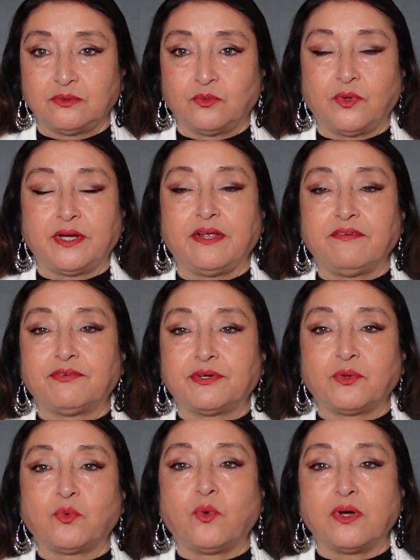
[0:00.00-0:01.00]
whatever
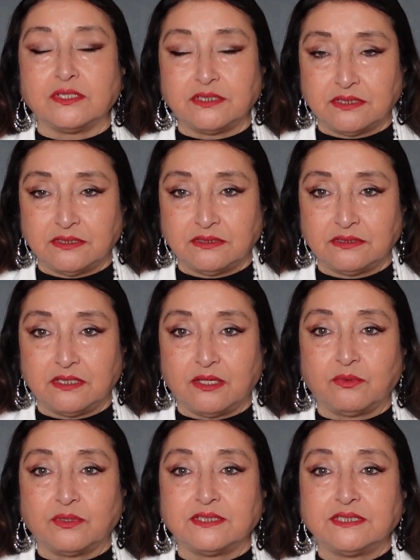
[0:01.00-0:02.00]
it was
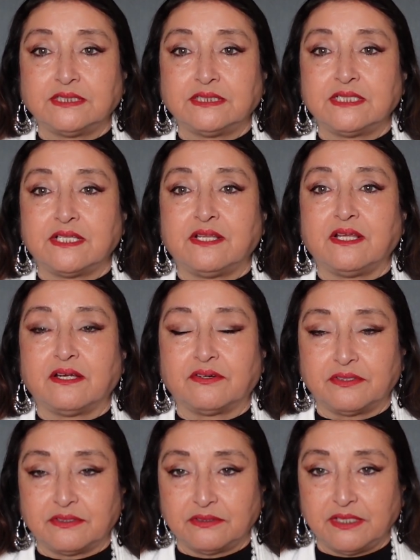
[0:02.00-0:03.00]
that was
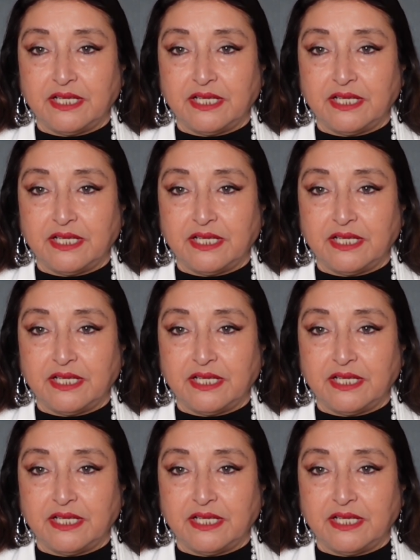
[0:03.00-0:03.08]
there.